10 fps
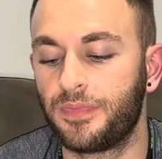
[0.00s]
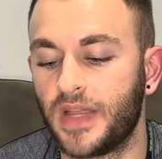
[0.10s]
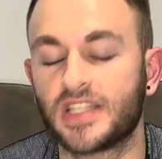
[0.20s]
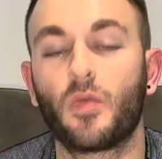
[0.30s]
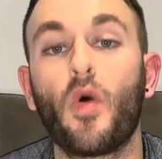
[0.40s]

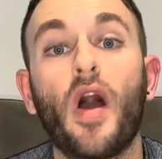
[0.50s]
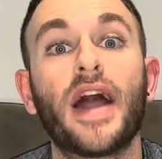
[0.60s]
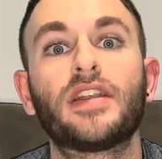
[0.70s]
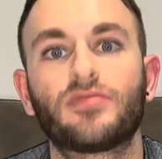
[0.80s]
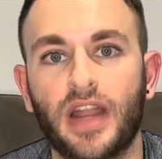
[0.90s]
a
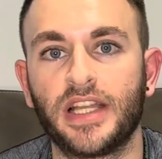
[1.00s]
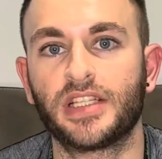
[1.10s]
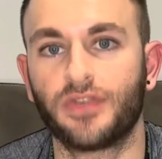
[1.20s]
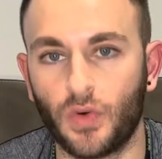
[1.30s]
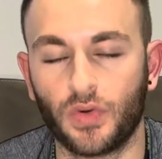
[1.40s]
wide range
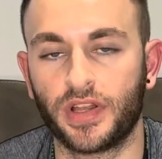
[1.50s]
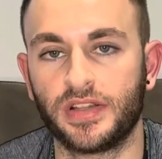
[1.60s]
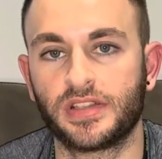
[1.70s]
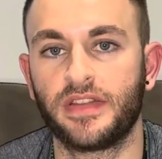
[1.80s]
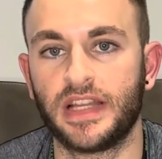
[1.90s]
of
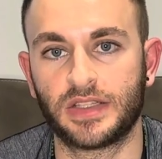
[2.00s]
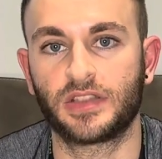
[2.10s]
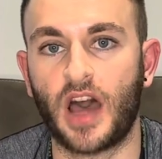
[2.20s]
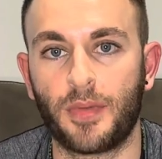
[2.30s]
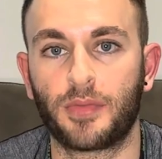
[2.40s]
audience that this
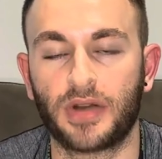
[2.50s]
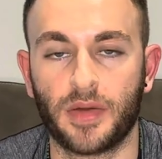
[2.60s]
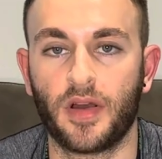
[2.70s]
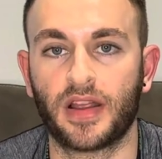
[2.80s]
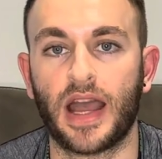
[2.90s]
type of
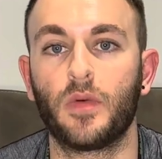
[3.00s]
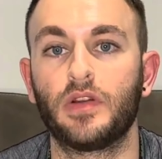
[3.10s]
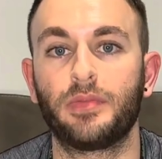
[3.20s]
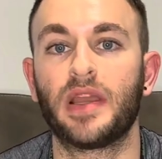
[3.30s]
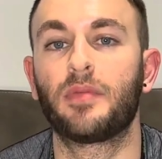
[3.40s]
pre-workout
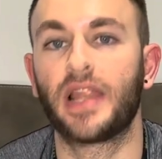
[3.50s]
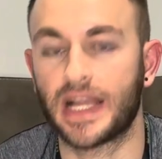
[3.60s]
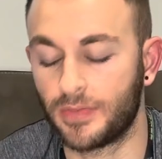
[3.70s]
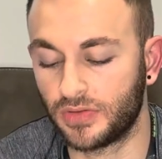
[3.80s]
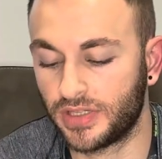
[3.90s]
would be
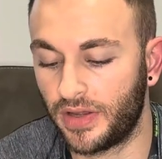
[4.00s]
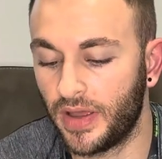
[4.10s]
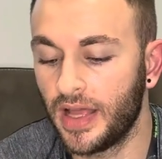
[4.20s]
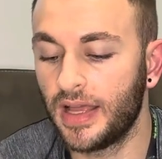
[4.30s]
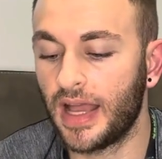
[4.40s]
applicable to.
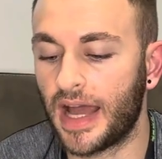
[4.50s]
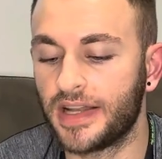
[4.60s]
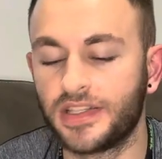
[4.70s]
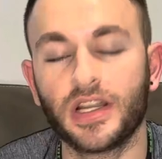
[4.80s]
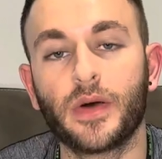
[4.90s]

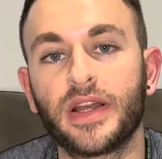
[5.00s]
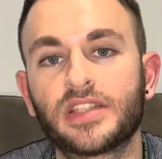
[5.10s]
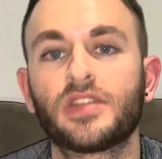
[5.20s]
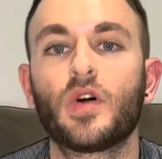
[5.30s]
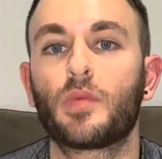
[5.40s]
And do you know what, it's
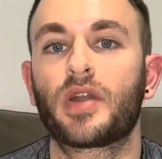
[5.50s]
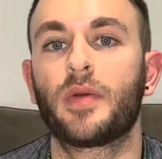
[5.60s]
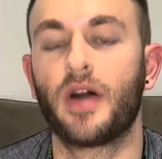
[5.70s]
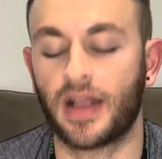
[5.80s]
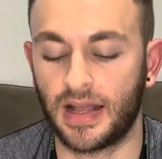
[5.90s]
the sort of
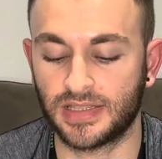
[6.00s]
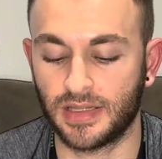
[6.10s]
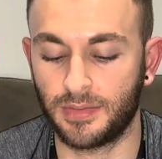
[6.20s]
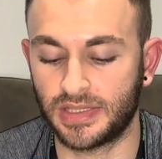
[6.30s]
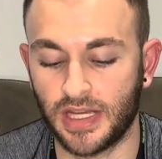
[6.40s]
pre-workouts
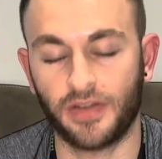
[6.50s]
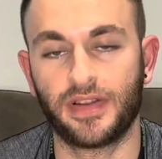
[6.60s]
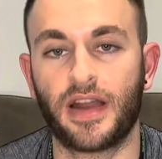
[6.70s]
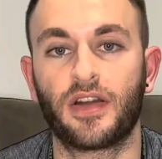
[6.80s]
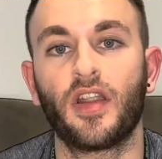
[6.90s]
that myself
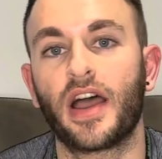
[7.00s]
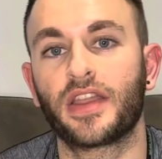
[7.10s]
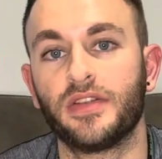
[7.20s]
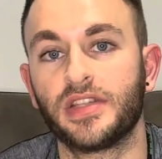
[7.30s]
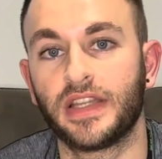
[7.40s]
and Aaron like
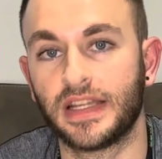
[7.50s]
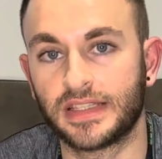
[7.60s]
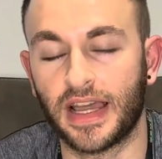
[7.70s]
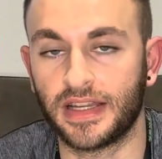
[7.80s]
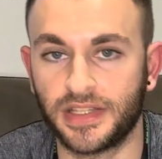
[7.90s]
using these
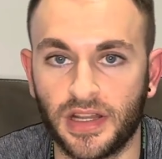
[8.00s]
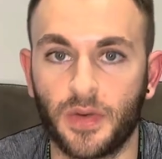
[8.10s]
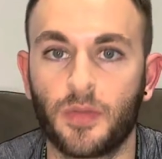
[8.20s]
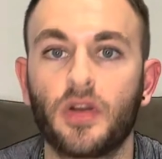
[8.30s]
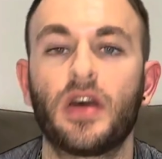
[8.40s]
days. You know,
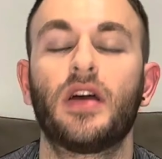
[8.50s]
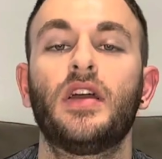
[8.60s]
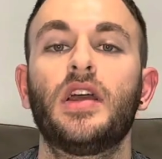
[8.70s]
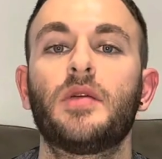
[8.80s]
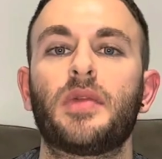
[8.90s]
we want to
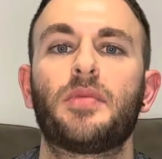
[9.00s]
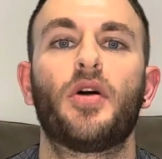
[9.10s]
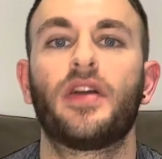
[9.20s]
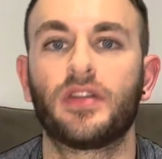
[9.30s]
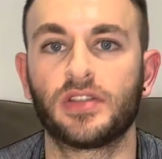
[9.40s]
be
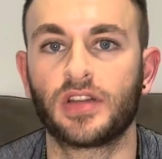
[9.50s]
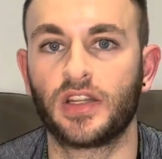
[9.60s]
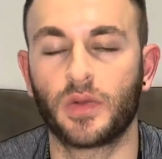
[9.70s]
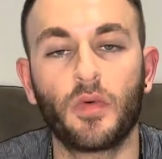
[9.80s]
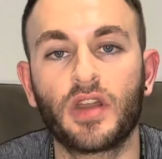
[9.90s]
putting on
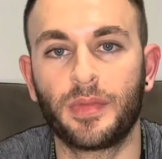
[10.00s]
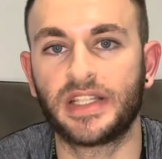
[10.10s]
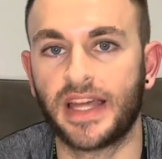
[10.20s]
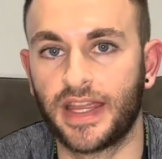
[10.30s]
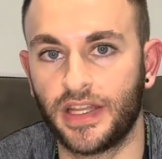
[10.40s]
size, we want to be
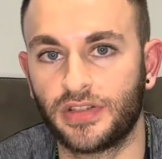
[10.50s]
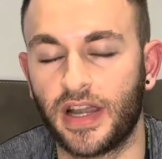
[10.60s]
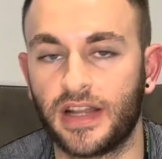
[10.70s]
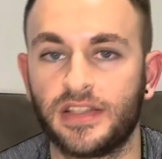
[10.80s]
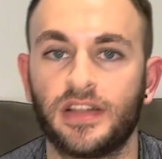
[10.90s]
taking
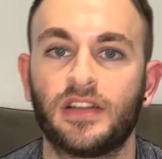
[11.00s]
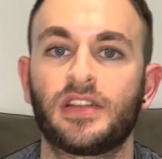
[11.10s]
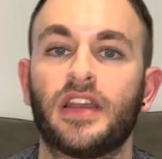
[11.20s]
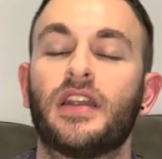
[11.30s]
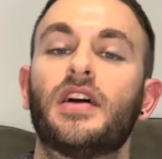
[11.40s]
training
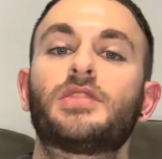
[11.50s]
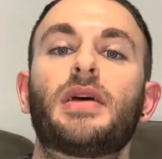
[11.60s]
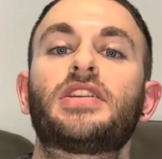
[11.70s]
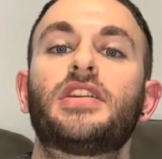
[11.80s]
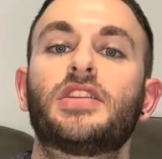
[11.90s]
seriously,
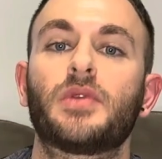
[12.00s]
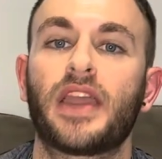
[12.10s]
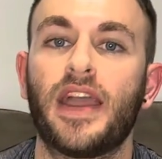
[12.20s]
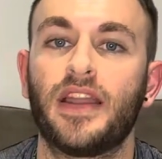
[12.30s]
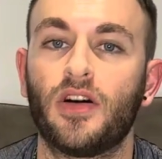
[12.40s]
especially as we're
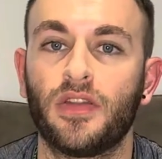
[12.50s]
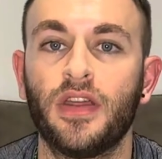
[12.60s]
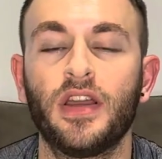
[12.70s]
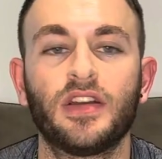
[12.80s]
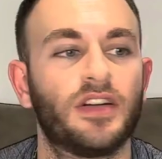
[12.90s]
getting on,
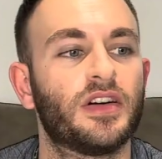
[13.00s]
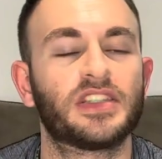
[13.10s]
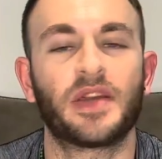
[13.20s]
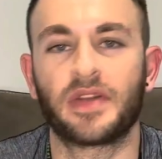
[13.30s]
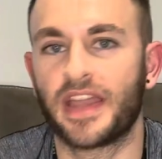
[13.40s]
I
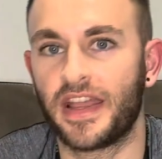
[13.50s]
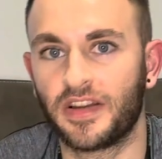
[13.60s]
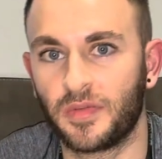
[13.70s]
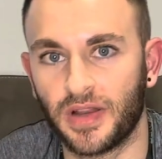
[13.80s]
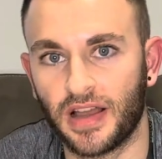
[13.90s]
say we're getting
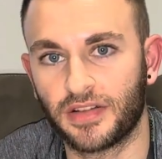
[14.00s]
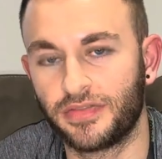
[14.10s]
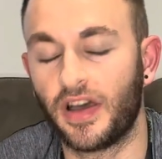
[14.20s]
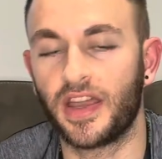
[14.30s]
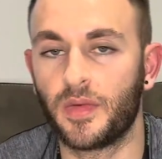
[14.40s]
on, we're like
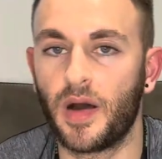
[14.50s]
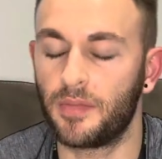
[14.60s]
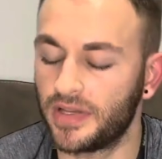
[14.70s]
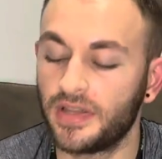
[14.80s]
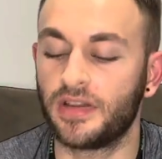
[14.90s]
31,
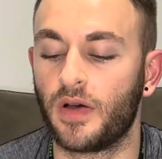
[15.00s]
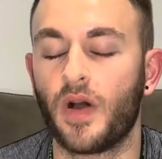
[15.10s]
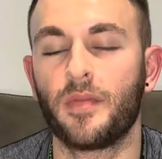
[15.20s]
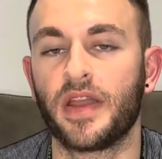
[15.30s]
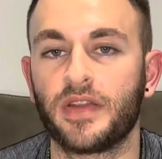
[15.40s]
but you know what
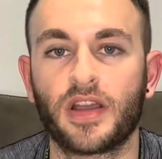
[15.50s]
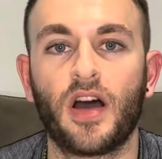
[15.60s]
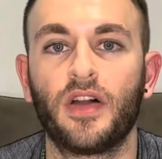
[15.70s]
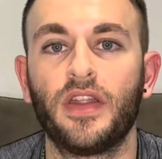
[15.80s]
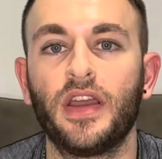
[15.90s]
I mean. You
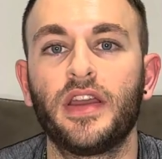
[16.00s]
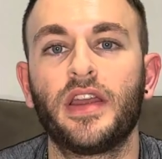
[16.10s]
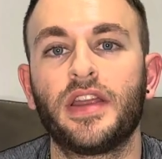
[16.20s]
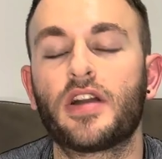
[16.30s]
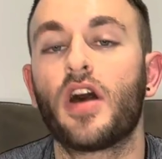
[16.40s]
can't
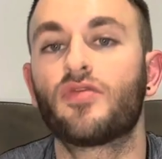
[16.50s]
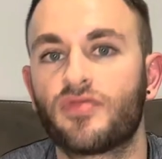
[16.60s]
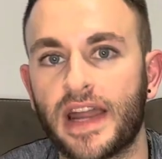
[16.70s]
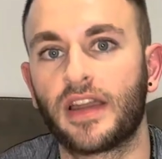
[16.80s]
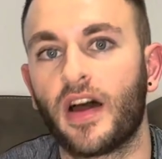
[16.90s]

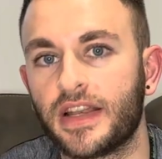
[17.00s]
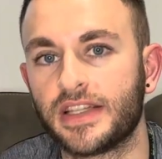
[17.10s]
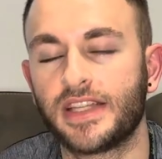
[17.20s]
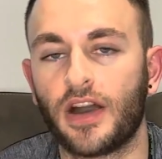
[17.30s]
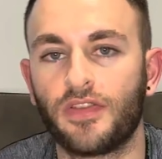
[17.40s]
redline
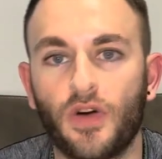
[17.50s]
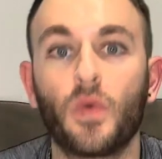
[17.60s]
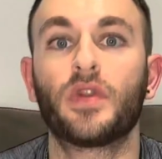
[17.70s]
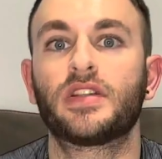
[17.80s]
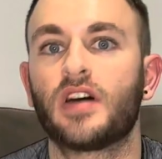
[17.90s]
yourself
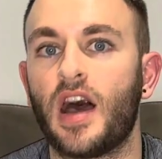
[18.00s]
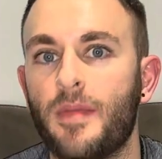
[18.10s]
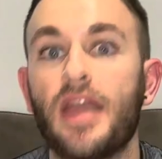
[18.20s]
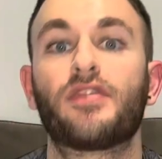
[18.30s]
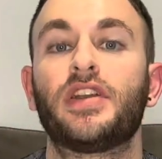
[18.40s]
all the time,
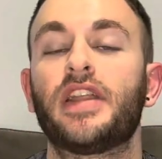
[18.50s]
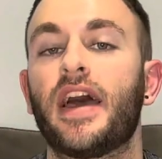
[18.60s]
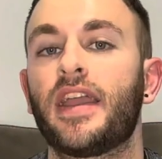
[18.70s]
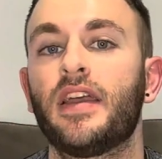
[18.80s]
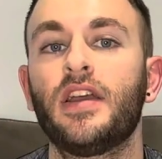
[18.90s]
every
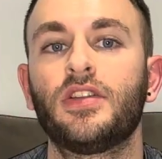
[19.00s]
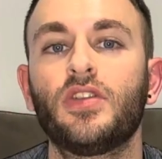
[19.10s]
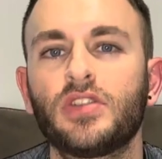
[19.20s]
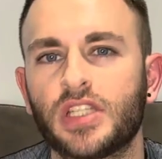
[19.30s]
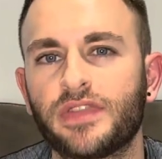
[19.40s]
day,
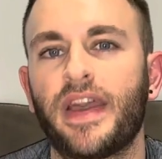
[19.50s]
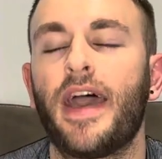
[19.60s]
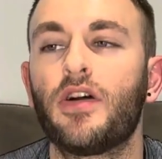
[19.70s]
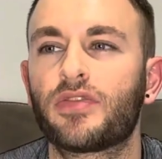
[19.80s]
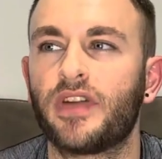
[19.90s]
not just for
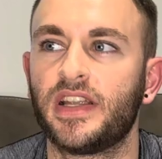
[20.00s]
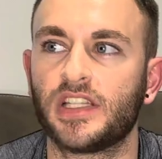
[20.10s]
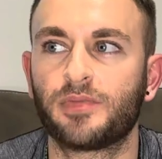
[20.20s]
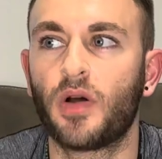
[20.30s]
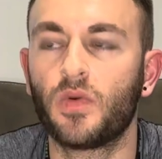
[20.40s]
health
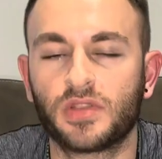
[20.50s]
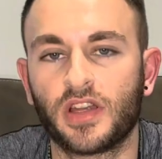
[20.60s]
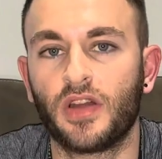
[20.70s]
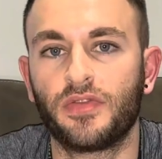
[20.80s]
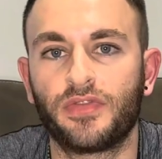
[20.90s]
reasons, but
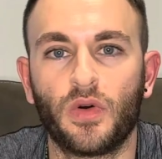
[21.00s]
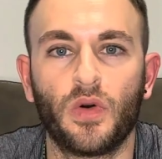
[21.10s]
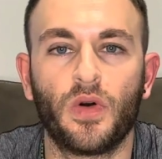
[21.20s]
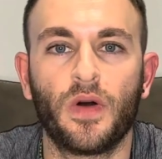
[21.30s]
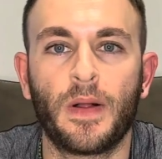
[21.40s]
also
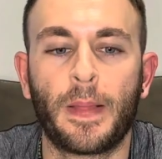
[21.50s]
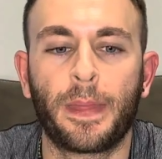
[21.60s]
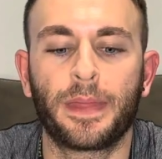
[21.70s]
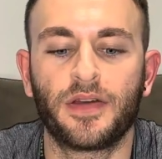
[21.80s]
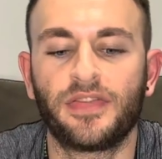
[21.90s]
for
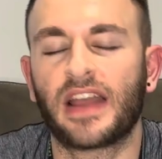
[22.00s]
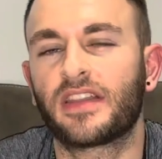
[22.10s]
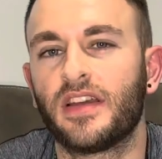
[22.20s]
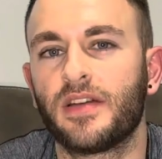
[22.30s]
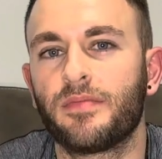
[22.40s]
the fact
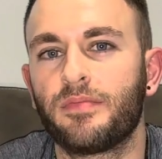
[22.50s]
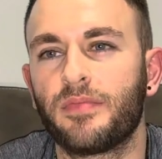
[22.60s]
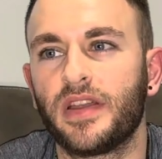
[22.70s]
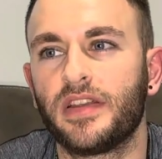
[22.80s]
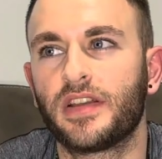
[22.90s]
that
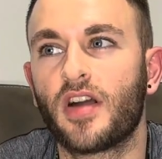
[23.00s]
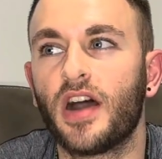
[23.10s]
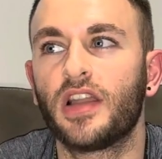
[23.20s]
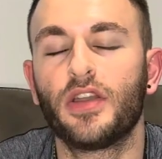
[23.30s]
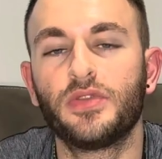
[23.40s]
you
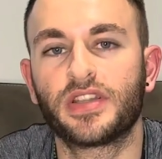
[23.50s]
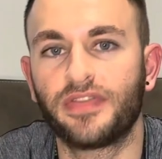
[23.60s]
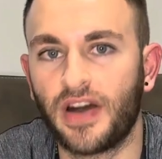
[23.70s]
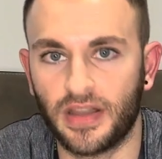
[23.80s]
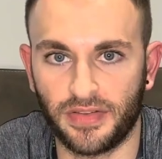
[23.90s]
kind of lose the
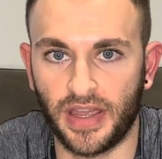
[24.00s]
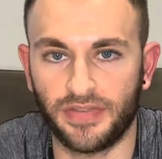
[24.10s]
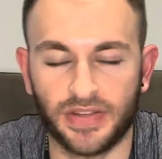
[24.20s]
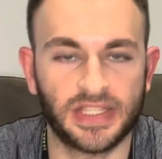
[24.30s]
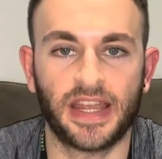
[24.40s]
fun of it
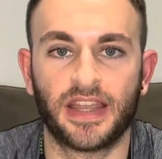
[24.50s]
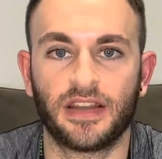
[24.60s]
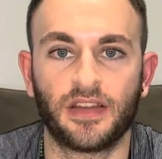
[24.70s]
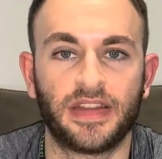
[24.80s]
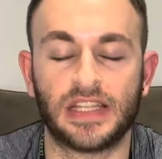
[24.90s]
if you're taking these